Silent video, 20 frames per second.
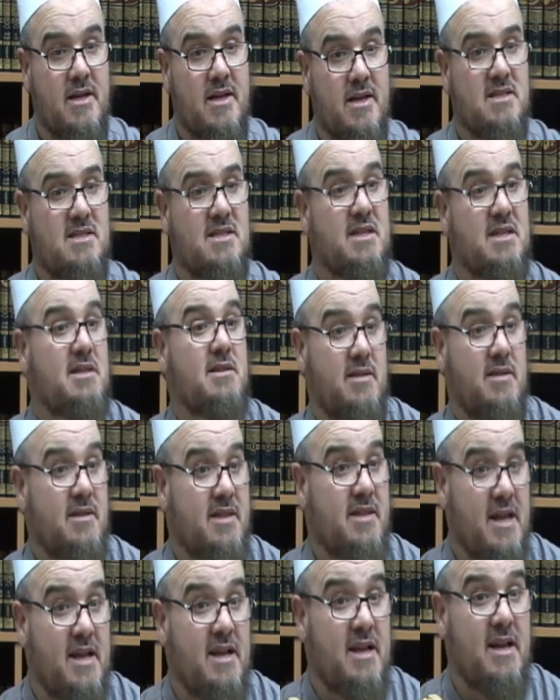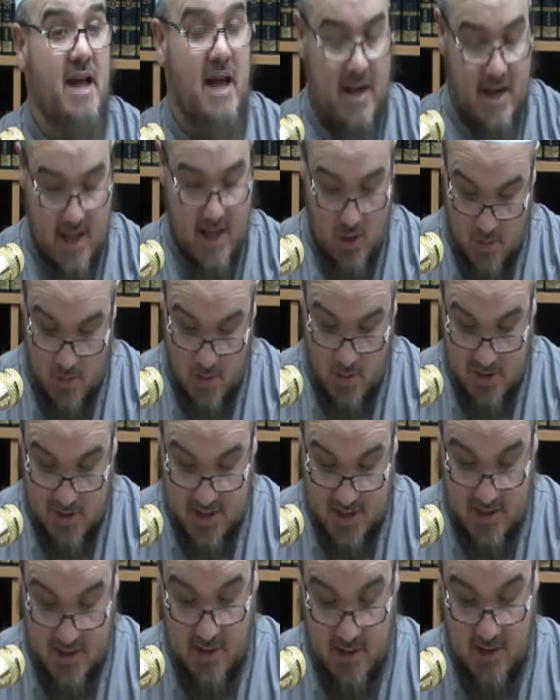Is it then allowable
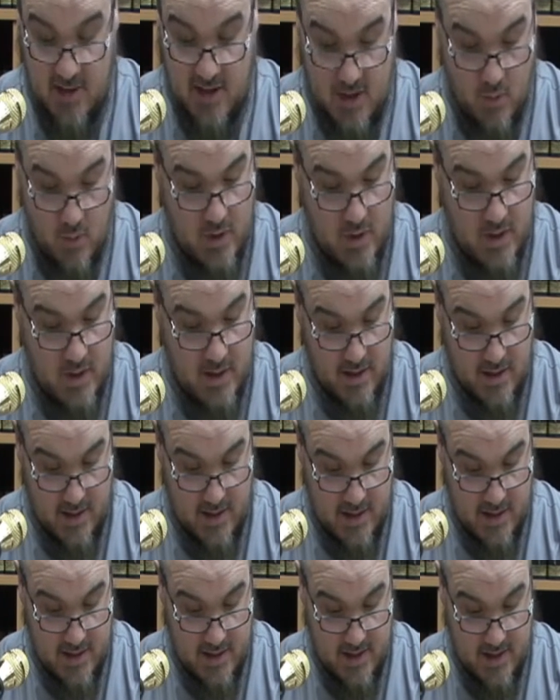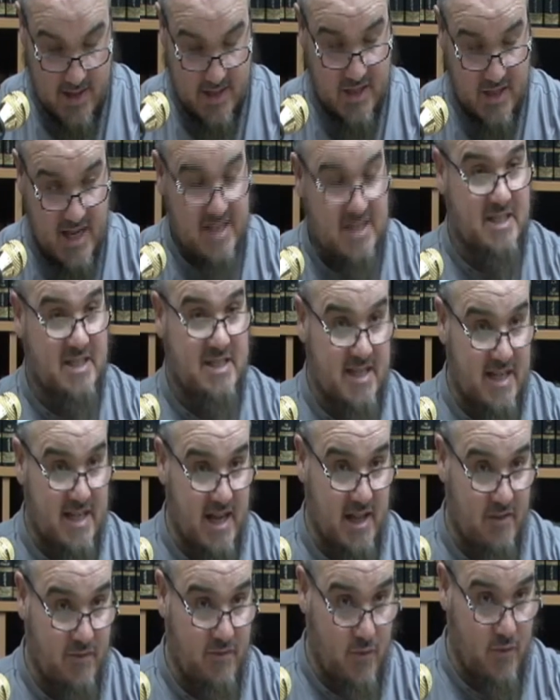that Allah will
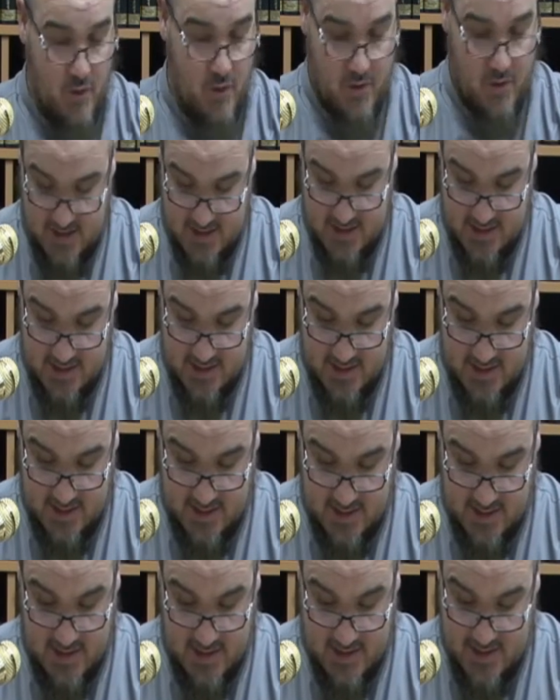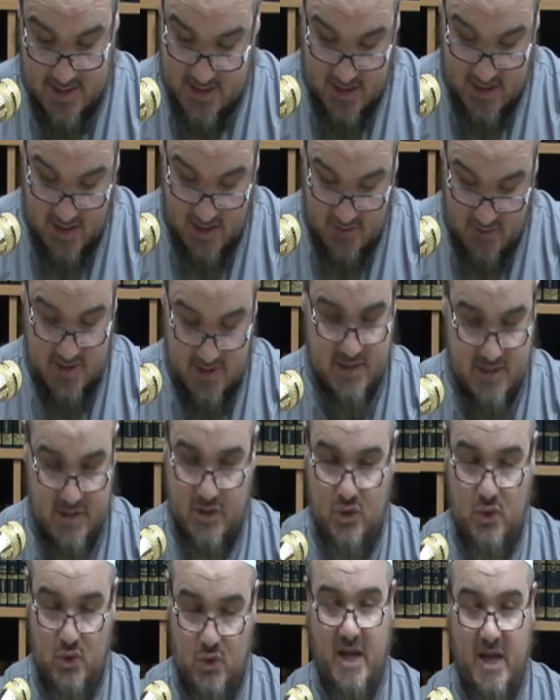legislate for His
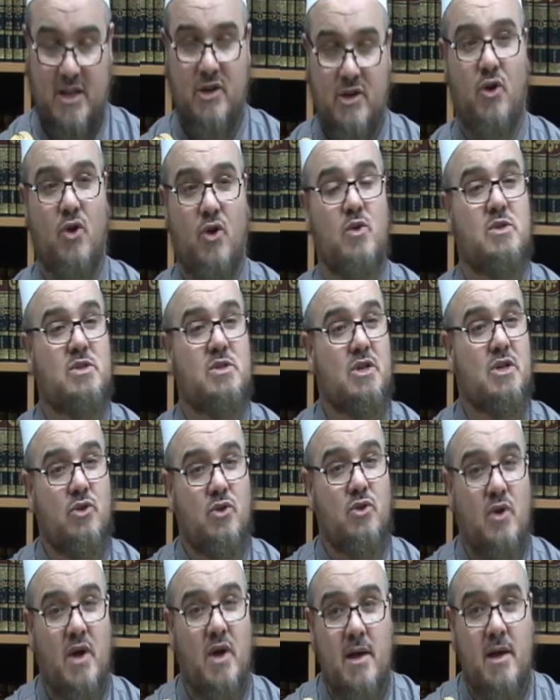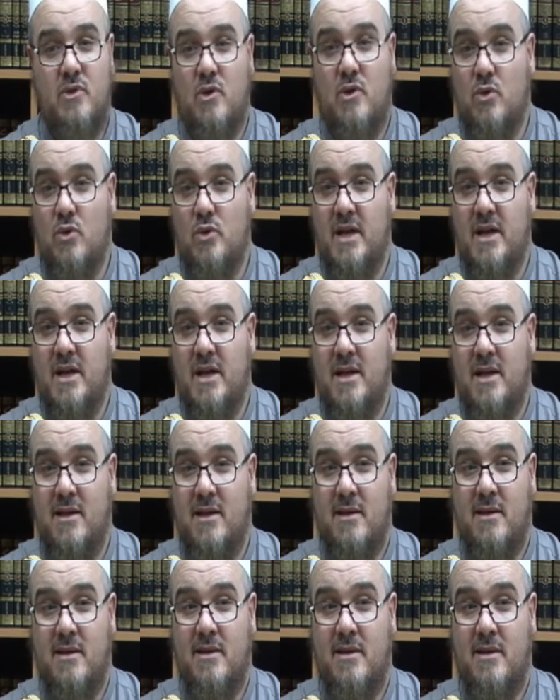servants to get closer to Him through the
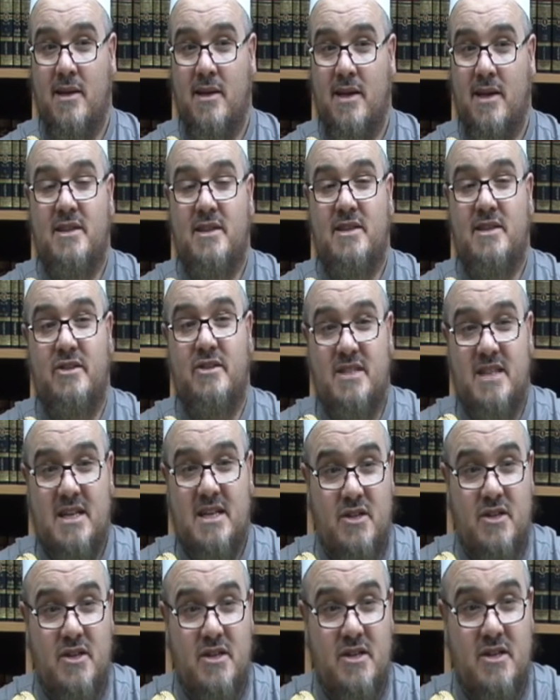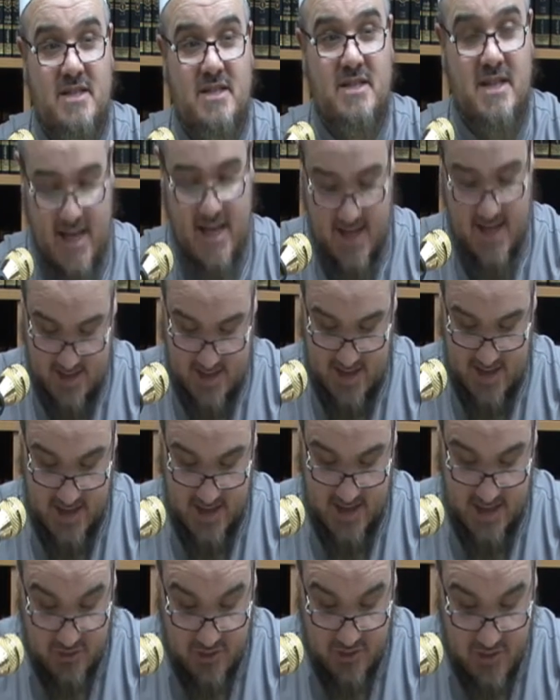intercessors and the
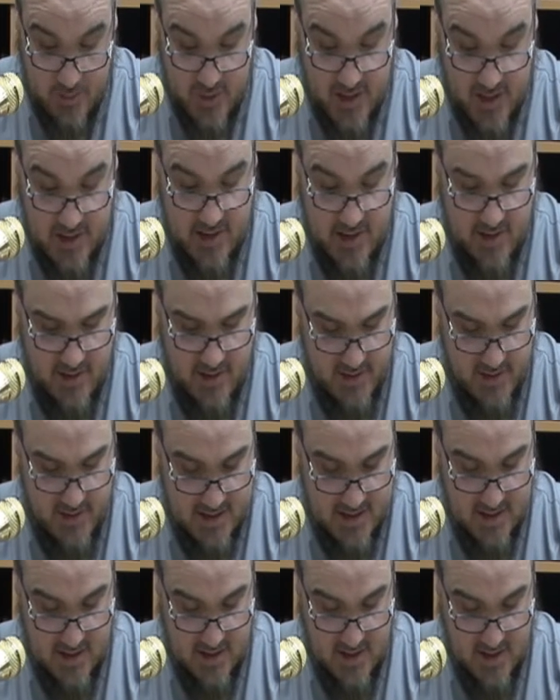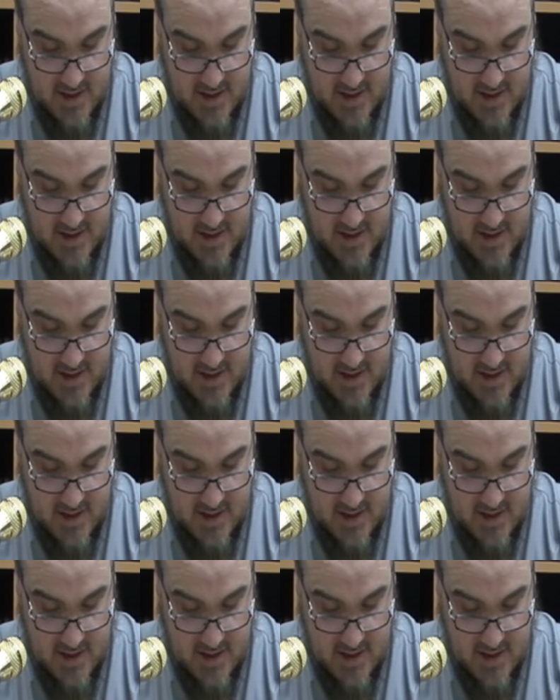intermediaries?